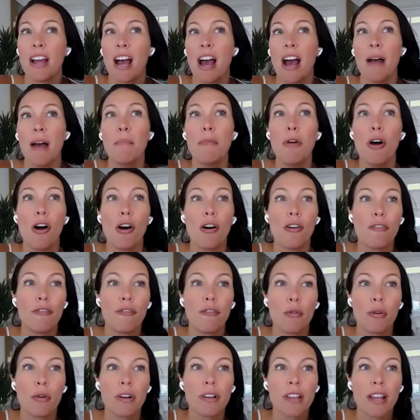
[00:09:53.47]
I'm all
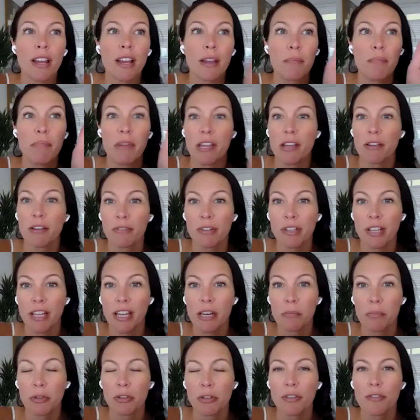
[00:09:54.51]
for like being
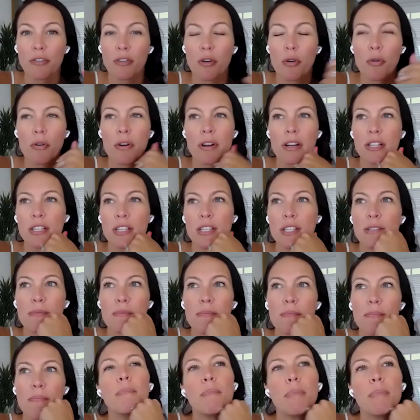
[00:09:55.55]
relatable, of course.
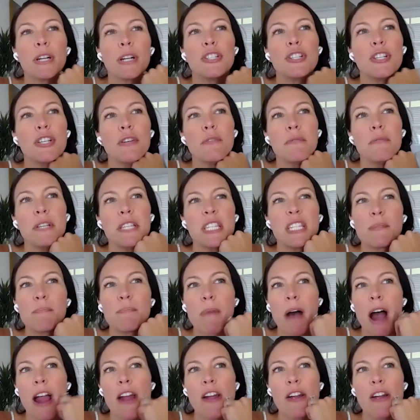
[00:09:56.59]
But do you
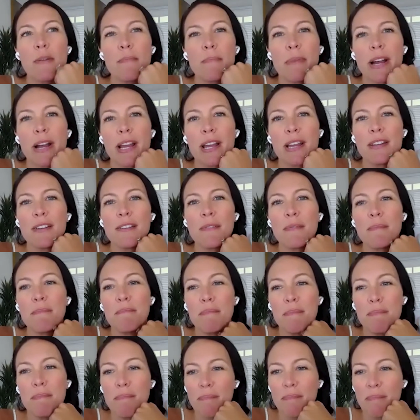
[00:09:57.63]
inspire by
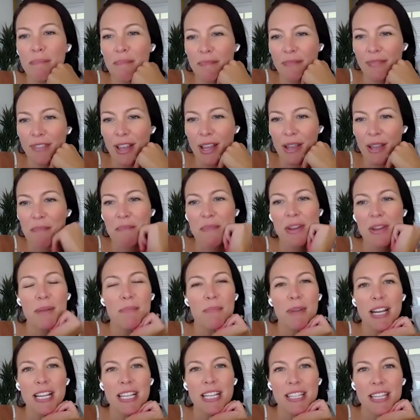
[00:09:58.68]
like
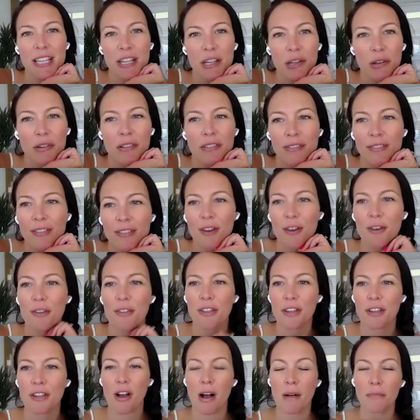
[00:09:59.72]
minimizing all
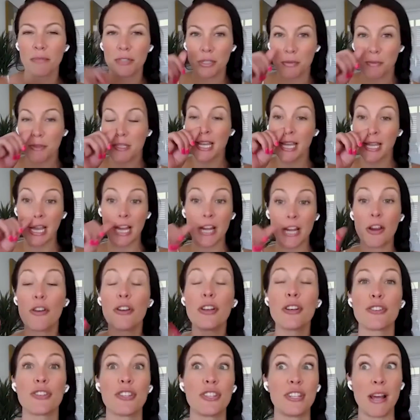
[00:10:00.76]
the accomplishments? Like I know
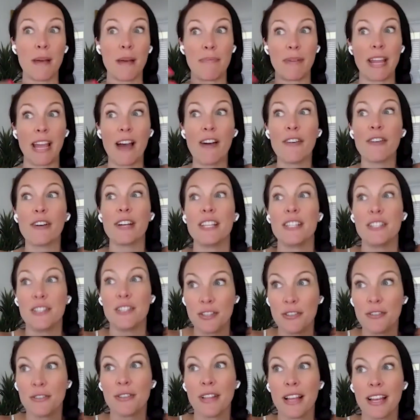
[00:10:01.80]
you're stepping out
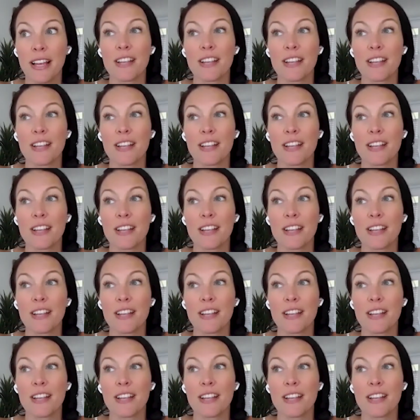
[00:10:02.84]
into like